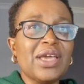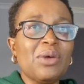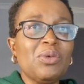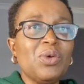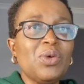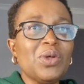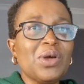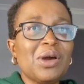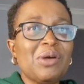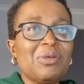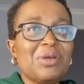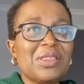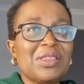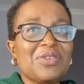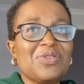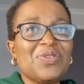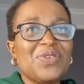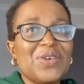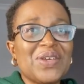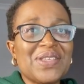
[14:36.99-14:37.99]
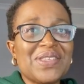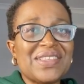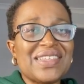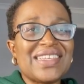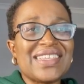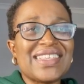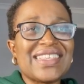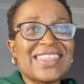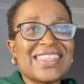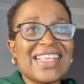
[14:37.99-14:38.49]
Okay, we'll go with the
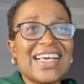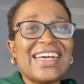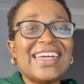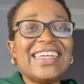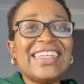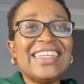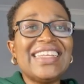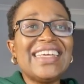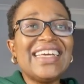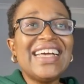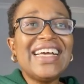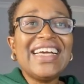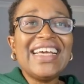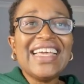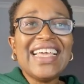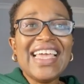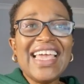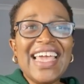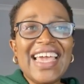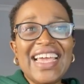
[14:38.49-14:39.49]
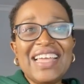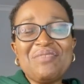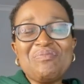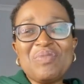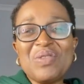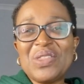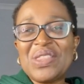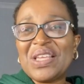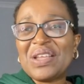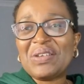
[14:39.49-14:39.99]
first design
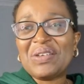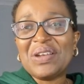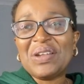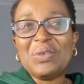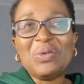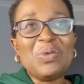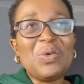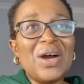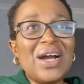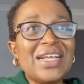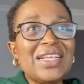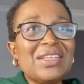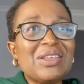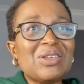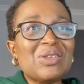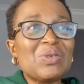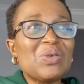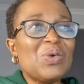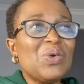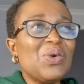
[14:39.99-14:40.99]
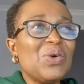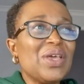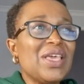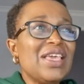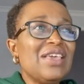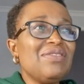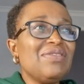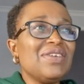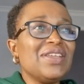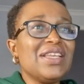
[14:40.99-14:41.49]
and put that on a white
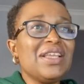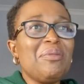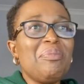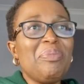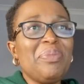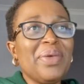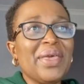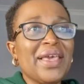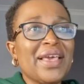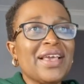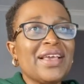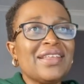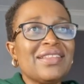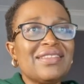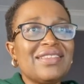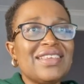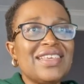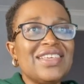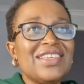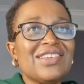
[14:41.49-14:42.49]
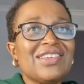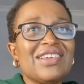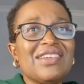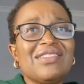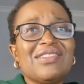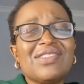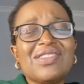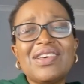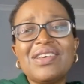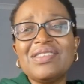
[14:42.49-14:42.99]
or even a pink
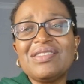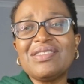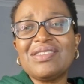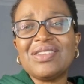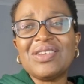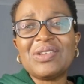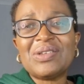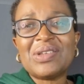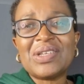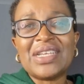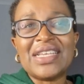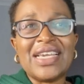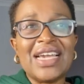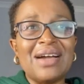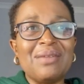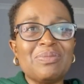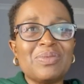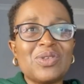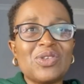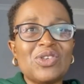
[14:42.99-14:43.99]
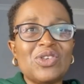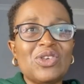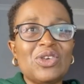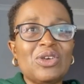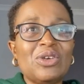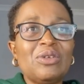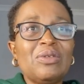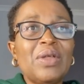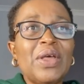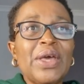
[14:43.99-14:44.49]
t-shirt. So it's totally up to
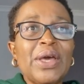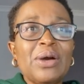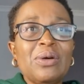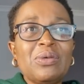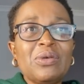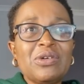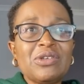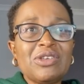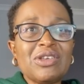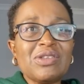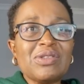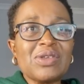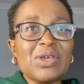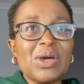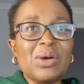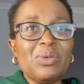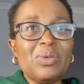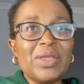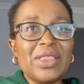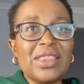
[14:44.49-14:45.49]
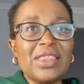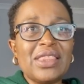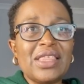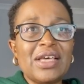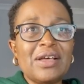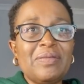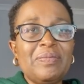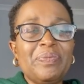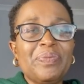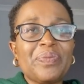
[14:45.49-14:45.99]
you. We'll just go with
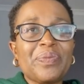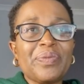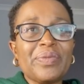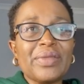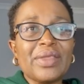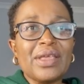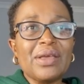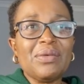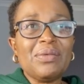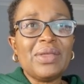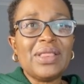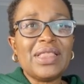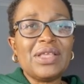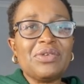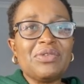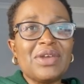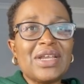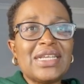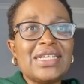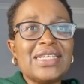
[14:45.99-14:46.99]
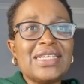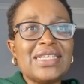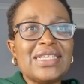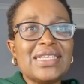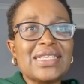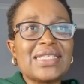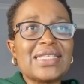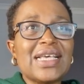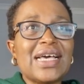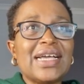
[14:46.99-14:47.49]
the red
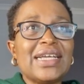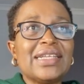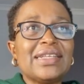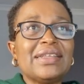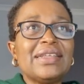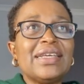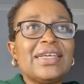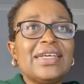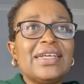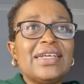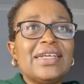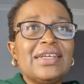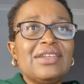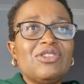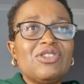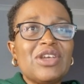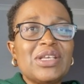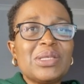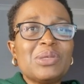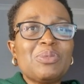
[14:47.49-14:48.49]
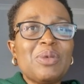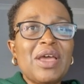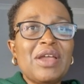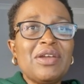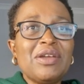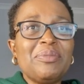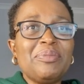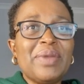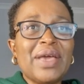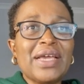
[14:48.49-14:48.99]
design.
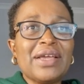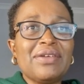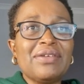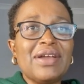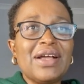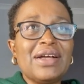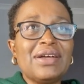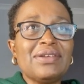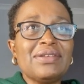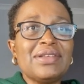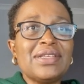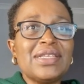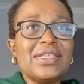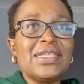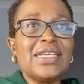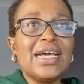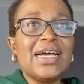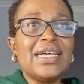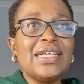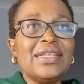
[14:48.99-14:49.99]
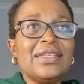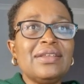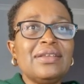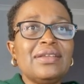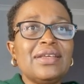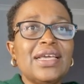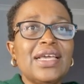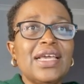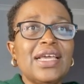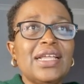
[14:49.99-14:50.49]
Transparent background,
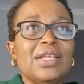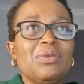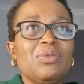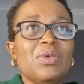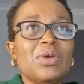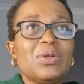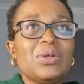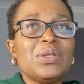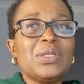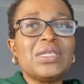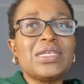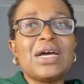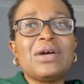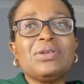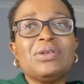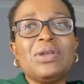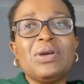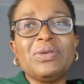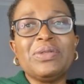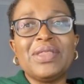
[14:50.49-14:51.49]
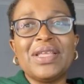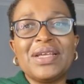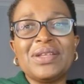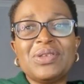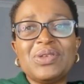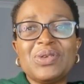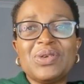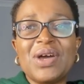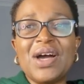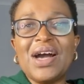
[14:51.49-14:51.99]
done, and we'll download
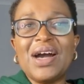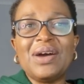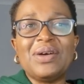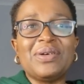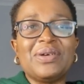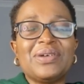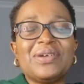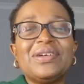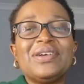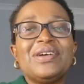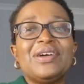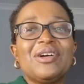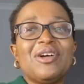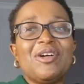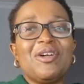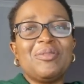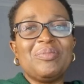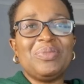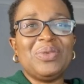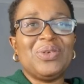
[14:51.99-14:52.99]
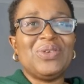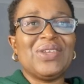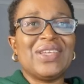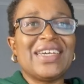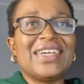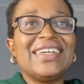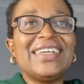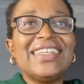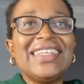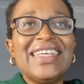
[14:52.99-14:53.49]
that to our
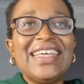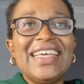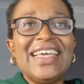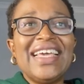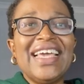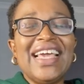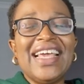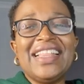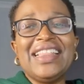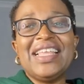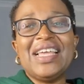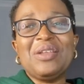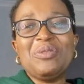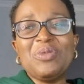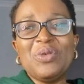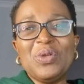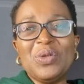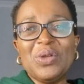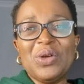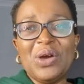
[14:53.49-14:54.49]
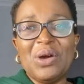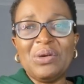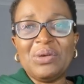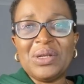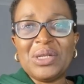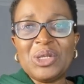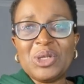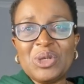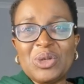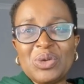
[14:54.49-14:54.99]
computer, and then we'll
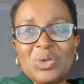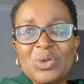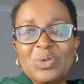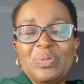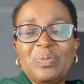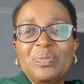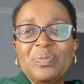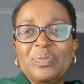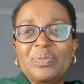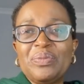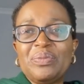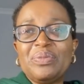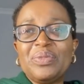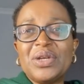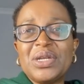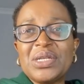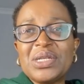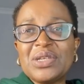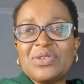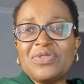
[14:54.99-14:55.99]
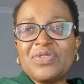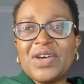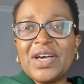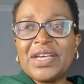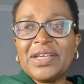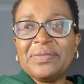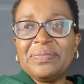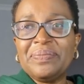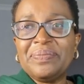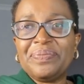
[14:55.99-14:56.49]
go into
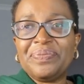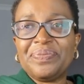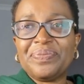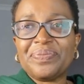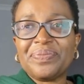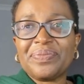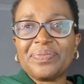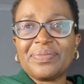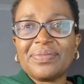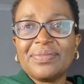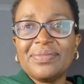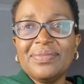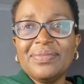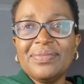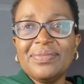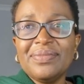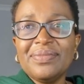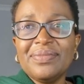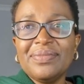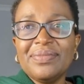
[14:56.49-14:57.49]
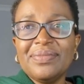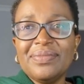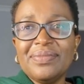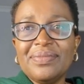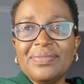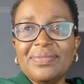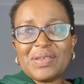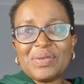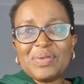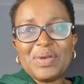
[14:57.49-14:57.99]
Printify. parent back.
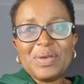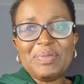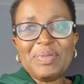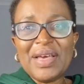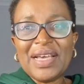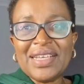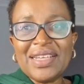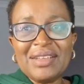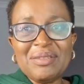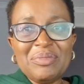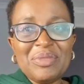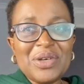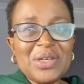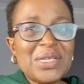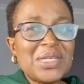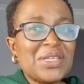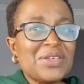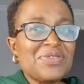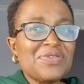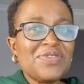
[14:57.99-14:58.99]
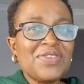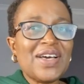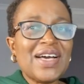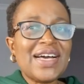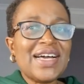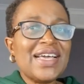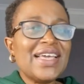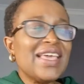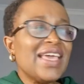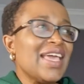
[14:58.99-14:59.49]
so we're back in
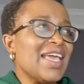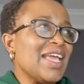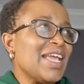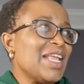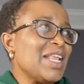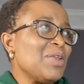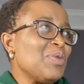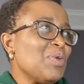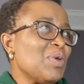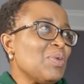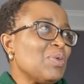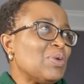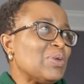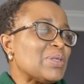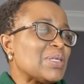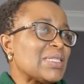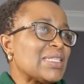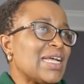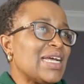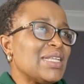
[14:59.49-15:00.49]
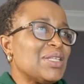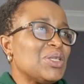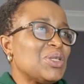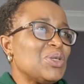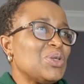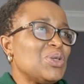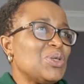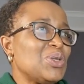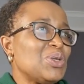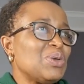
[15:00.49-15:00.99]
Printify and we will start
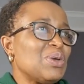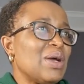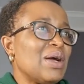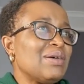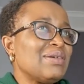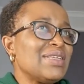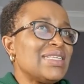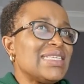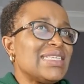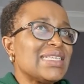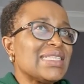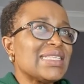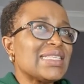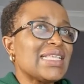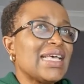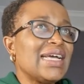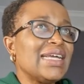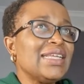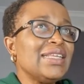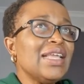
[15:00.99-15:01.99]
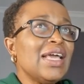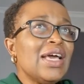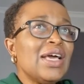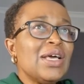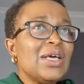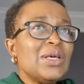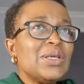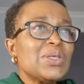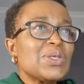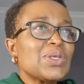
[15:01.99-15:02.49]
to do our design.
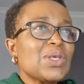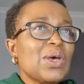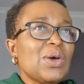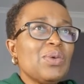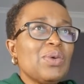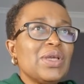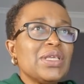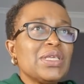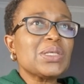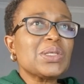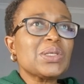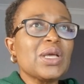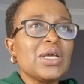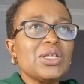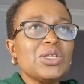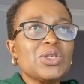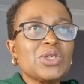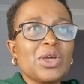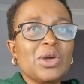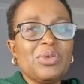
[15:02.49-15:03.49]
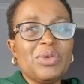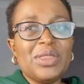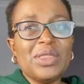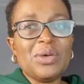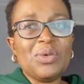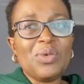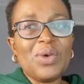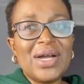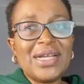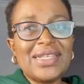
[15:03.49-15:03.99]
So just going to go
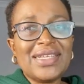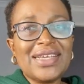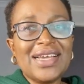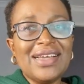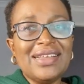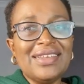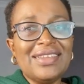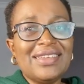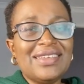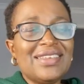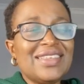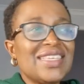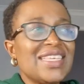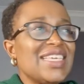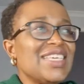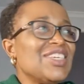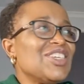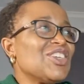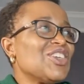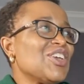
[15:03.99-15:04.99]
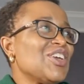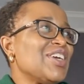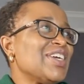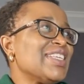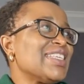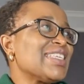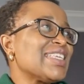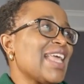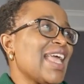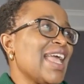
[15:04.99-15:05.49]
with the white colored
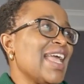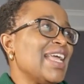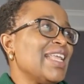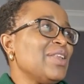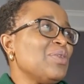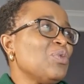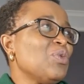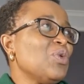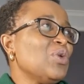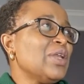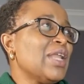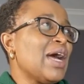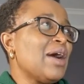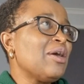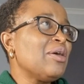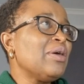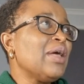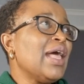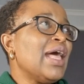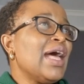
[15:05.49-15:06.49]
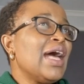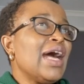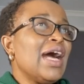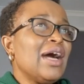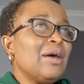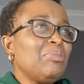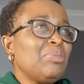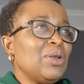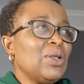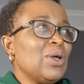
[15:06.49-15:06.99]
t-shirt and we'll now
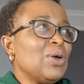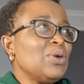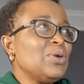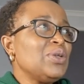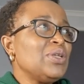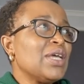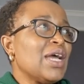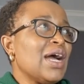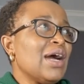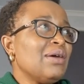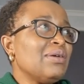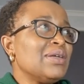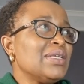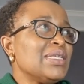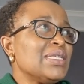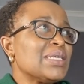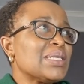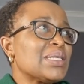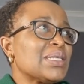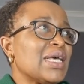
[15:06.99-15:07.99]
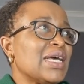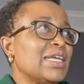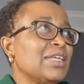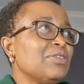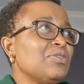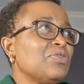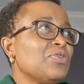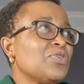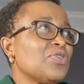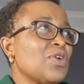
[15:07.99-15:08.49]
upload our
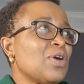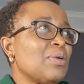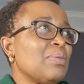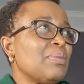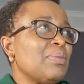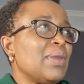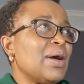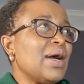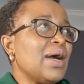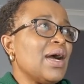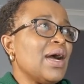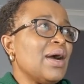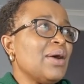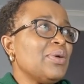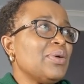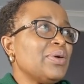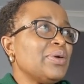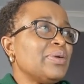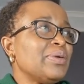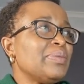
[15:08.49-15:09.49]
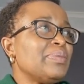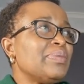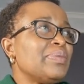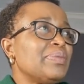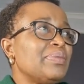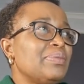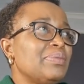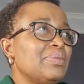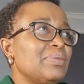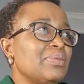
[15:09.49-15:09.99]
design from our
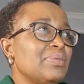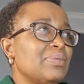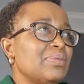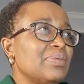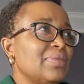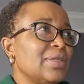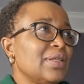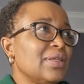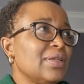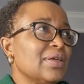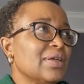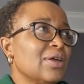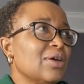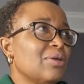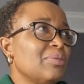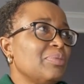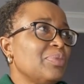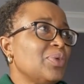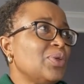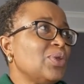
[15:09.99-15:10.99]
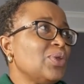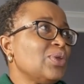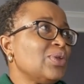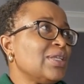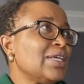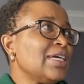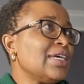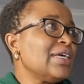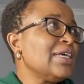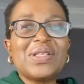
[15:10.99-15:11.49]

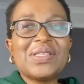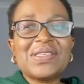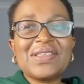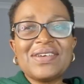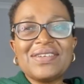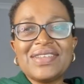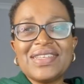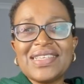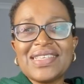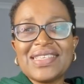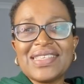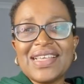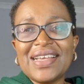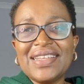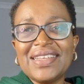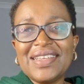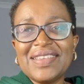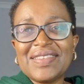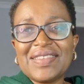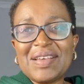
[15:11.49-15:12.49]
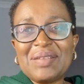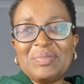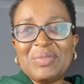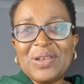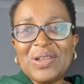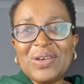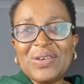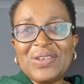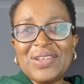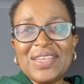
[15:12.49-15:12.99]
computer. And once our design is
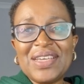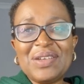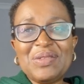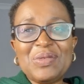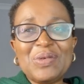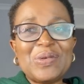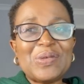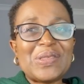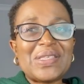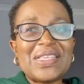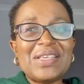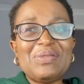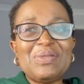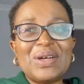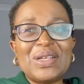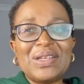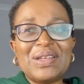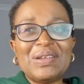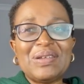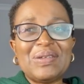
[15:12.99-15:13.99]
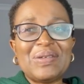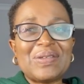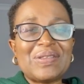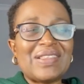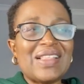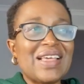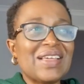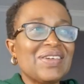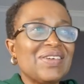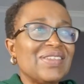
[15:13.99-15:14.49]
uploaded, we'll see what it
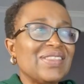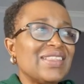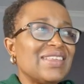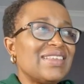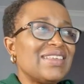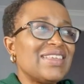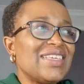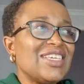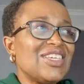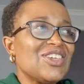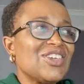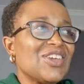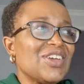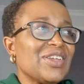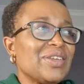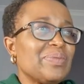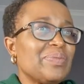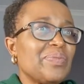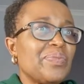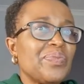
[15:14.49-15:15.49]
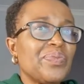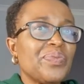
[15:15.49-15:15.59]
looks like on the t-shirt.